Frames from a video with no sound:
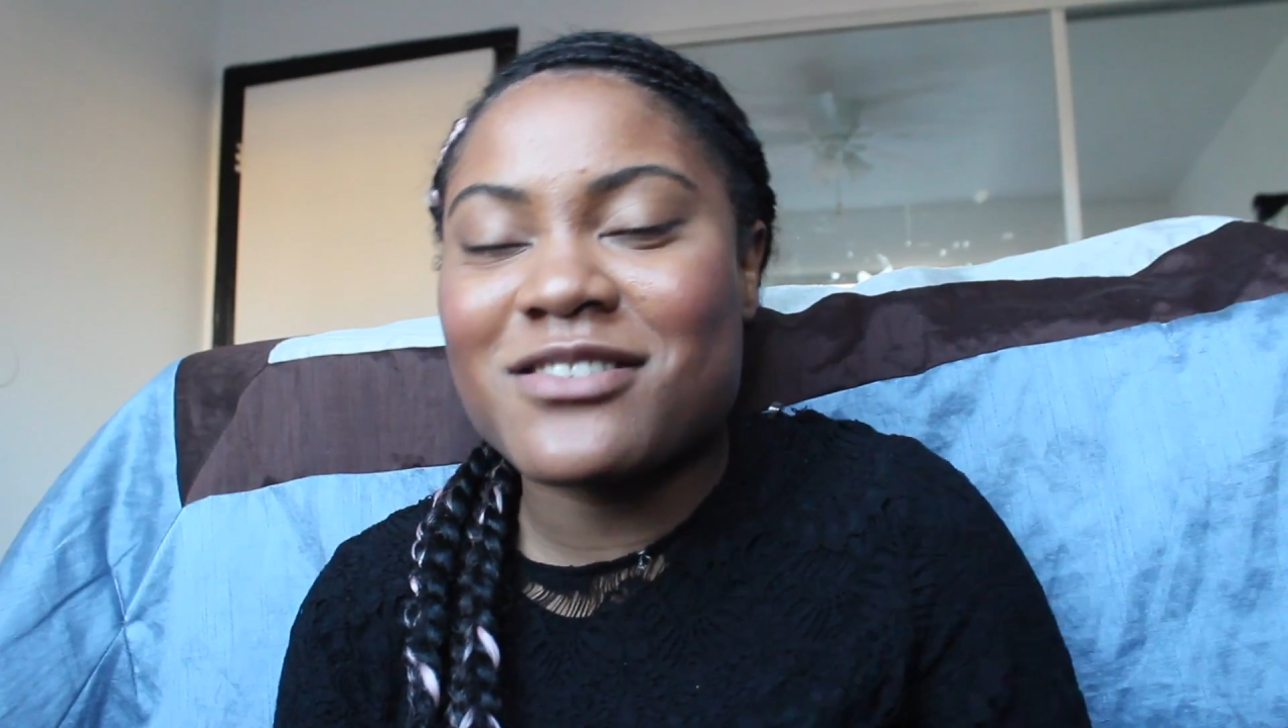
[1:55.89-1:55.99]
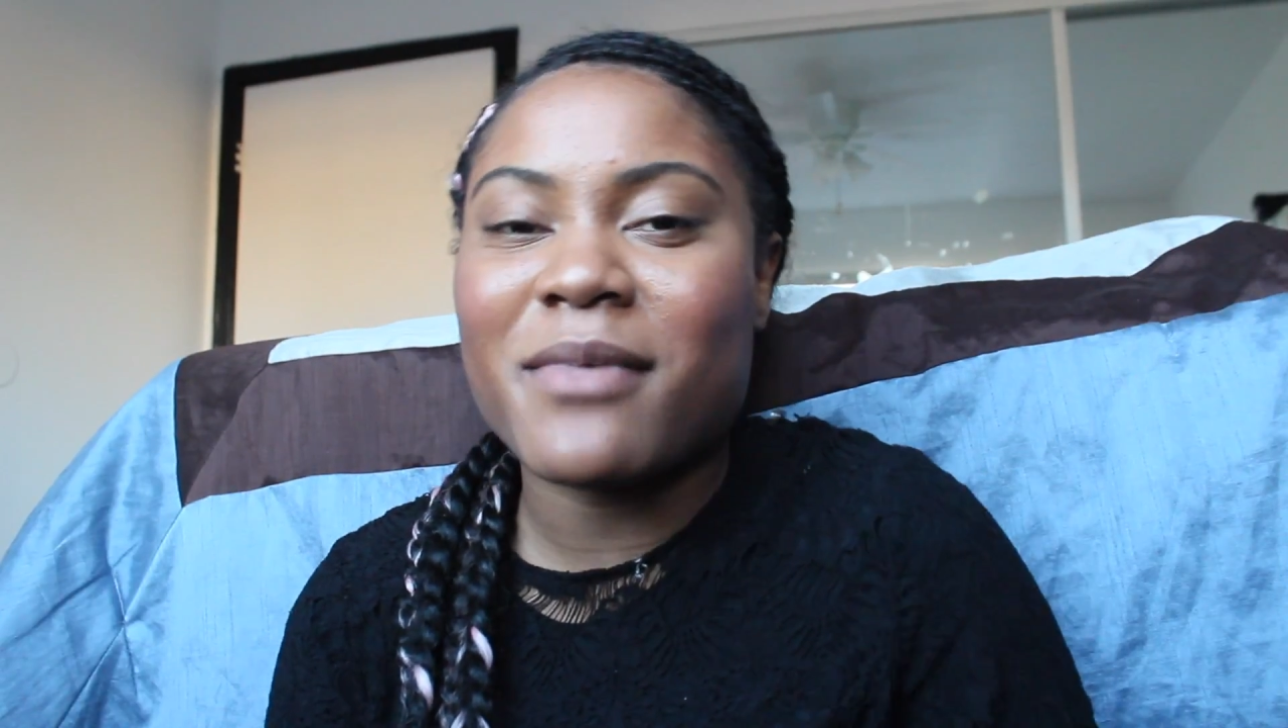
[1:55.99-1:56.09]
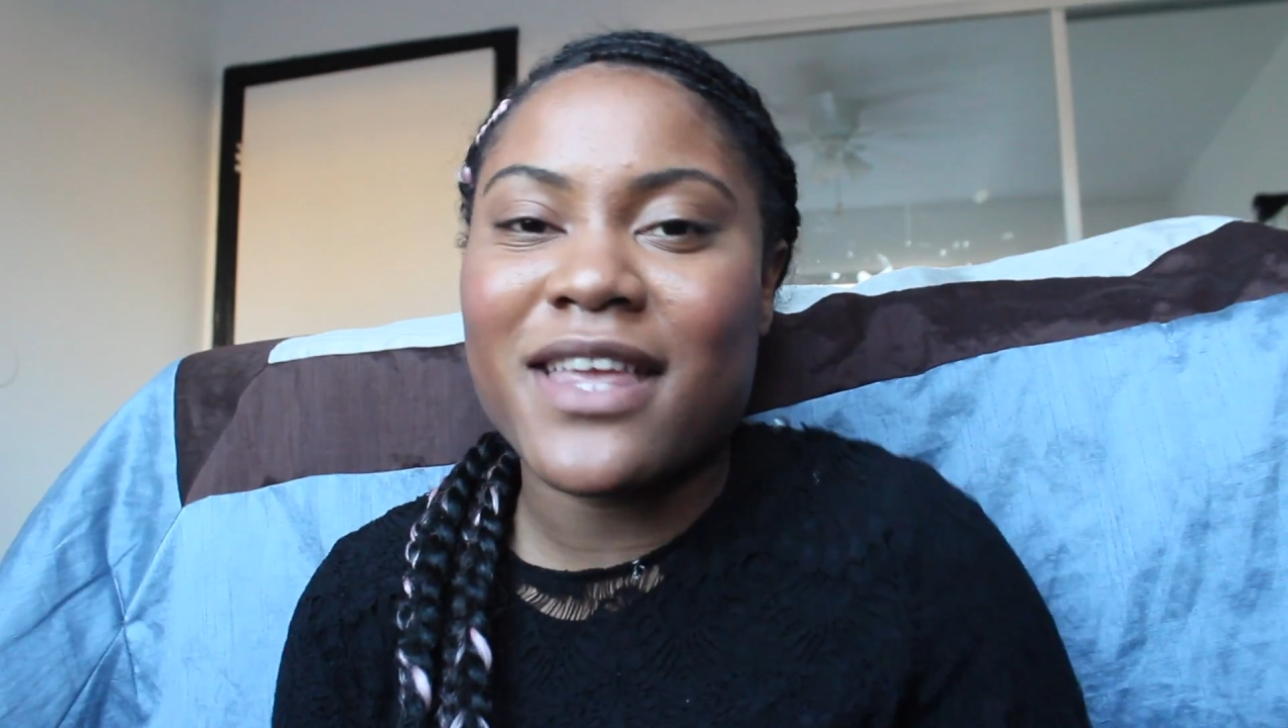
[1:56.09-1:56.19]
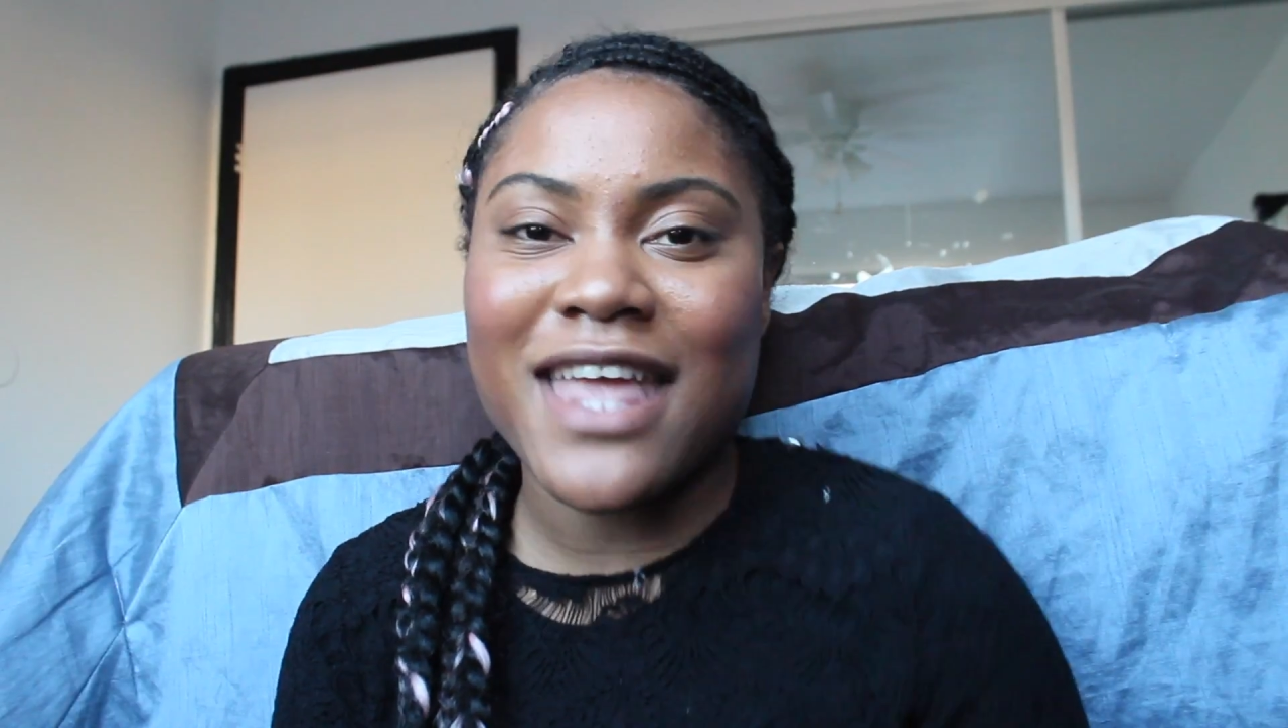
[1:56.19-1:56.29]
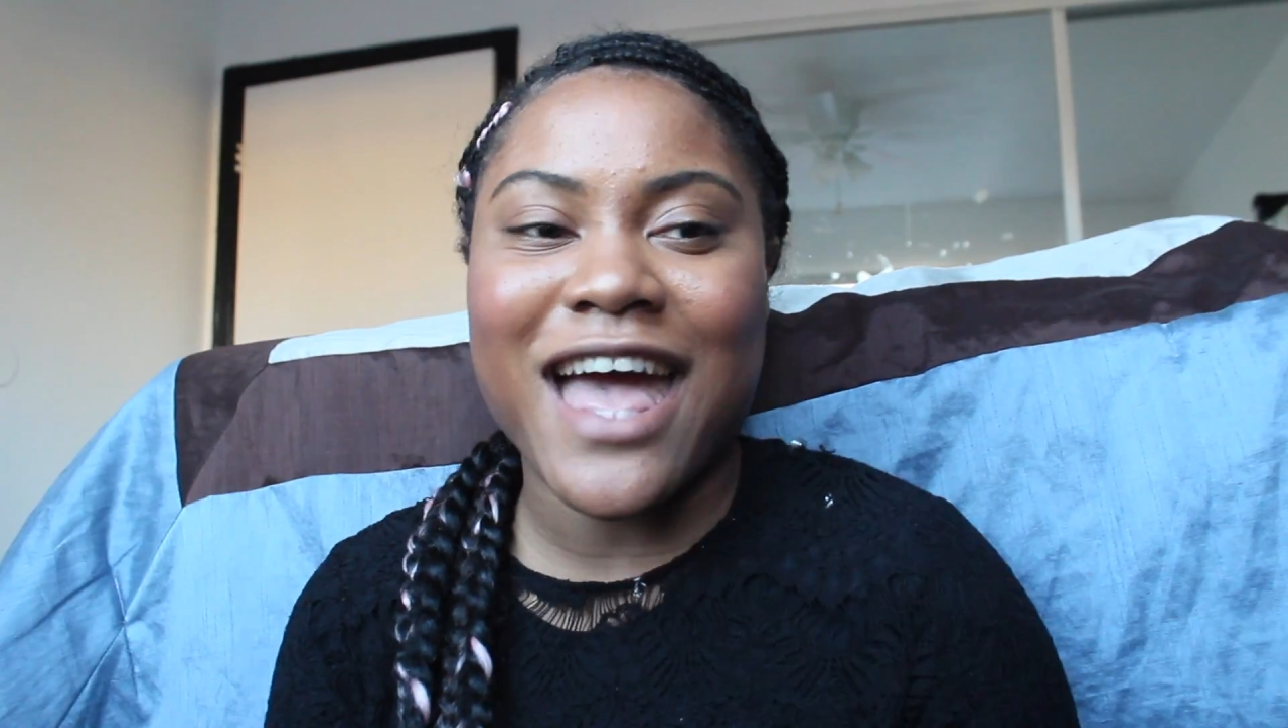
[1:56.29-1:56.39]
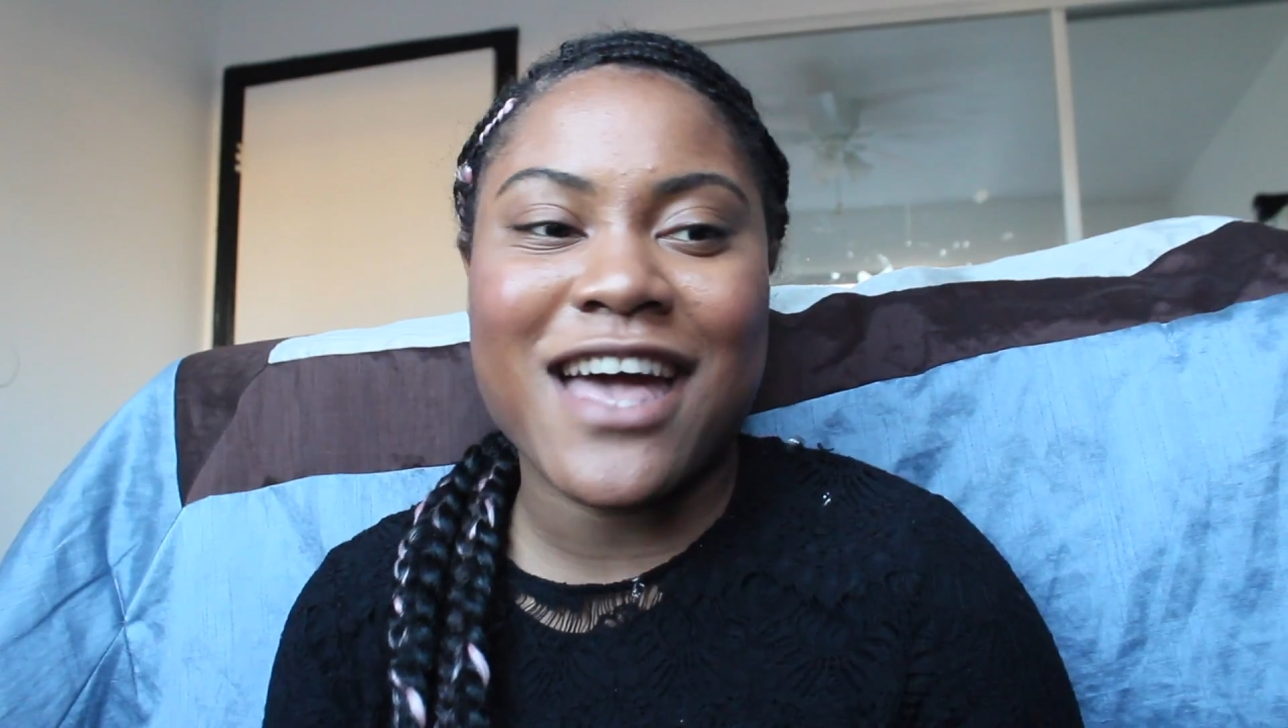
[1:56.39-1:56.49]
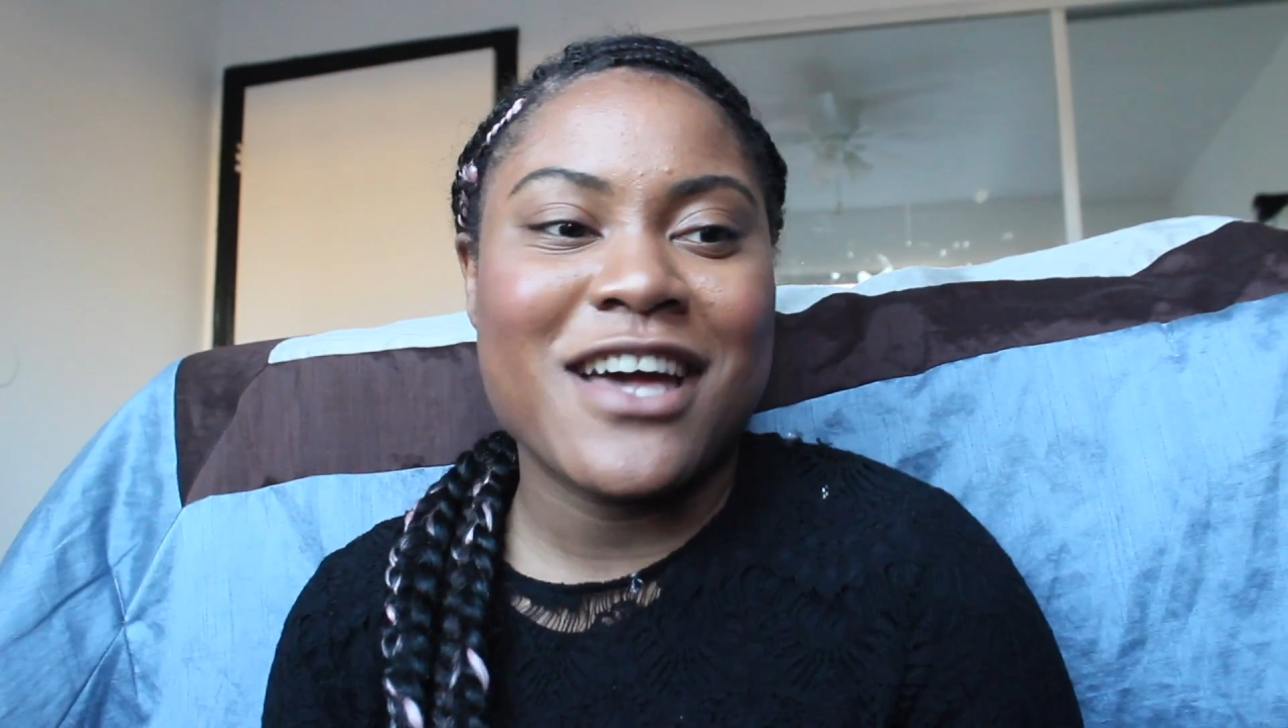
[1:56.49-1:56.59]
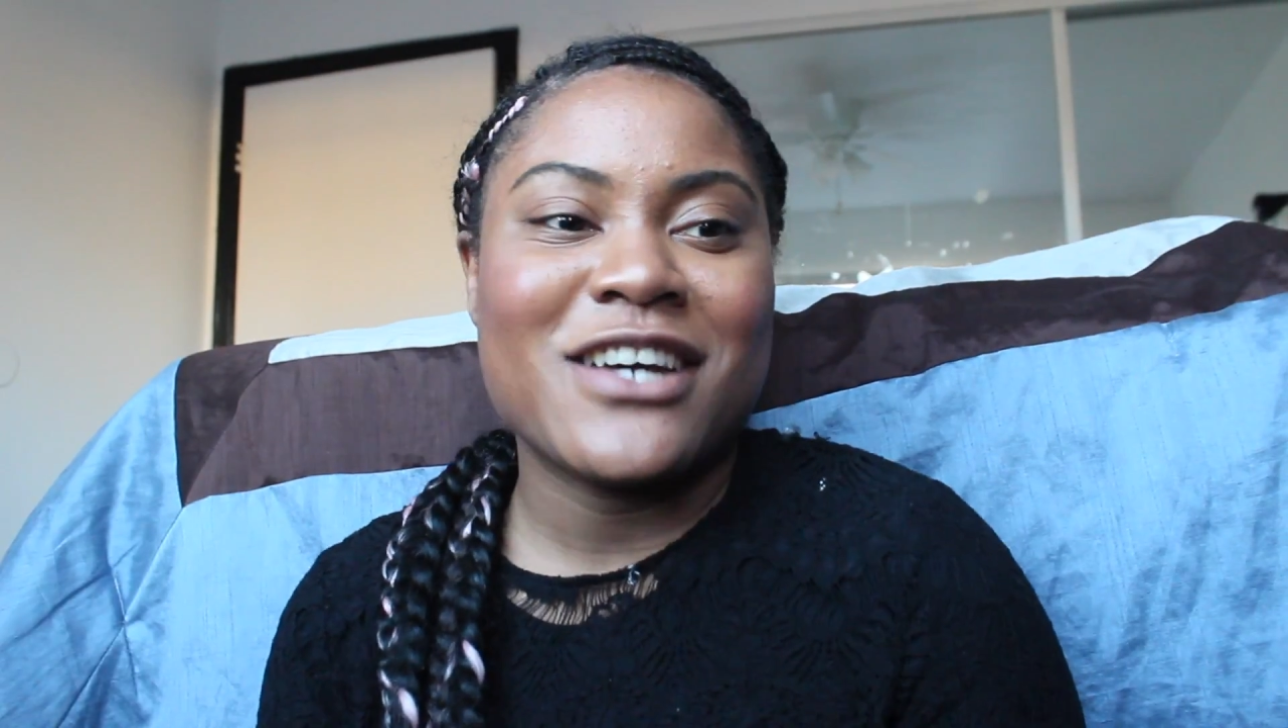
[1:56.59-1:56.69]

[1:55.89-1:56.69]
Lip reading: So I'm like, yeah.